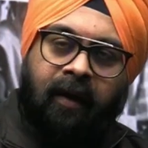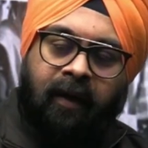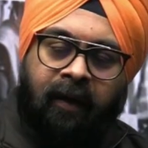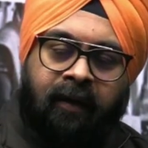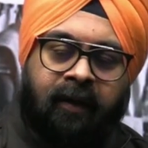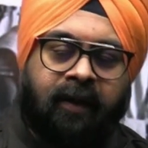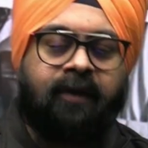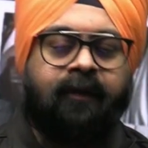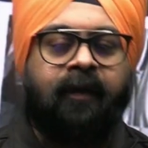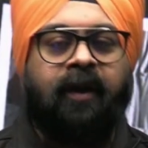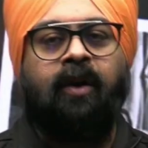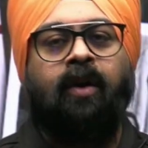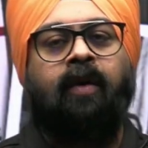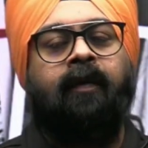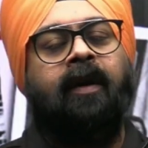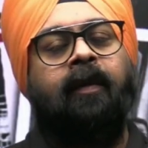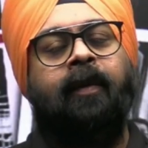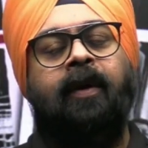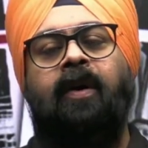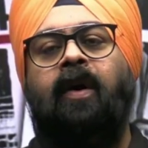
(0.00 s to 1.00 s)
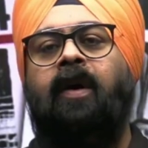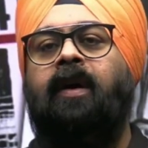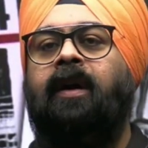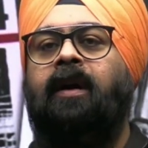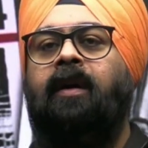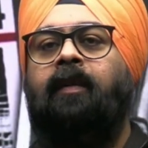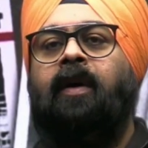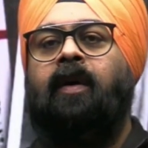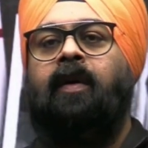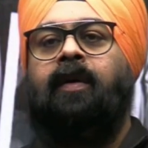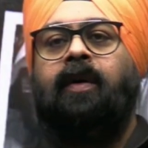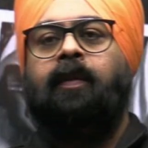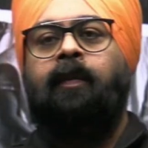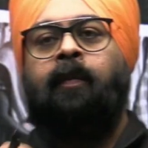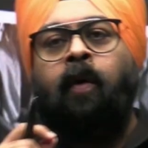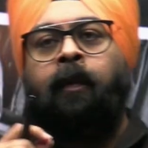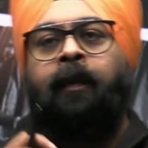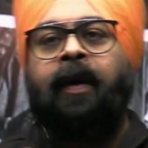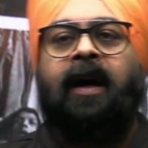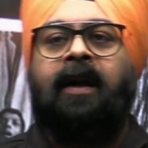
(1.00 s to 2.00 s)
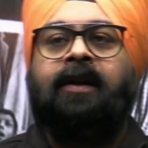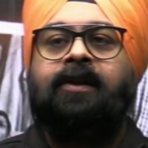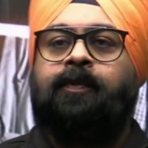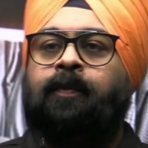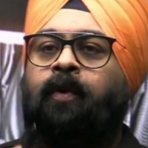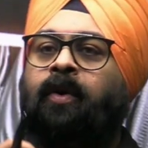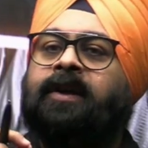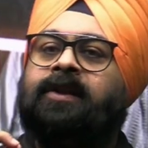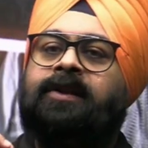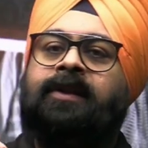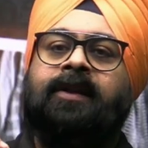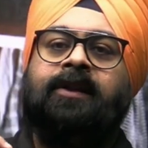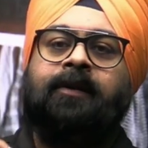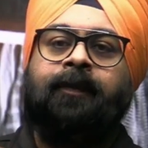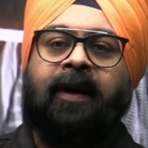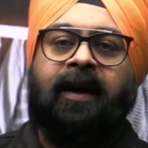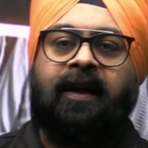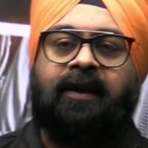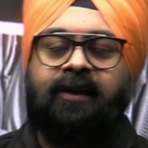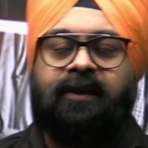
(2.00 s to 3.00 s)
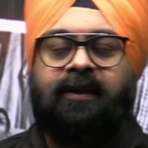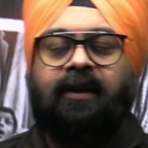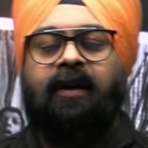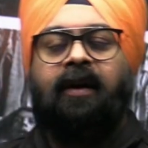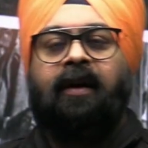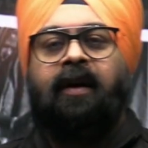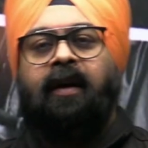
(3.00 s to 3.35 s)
In this video, we'll be talking about Bhopal's poisonous past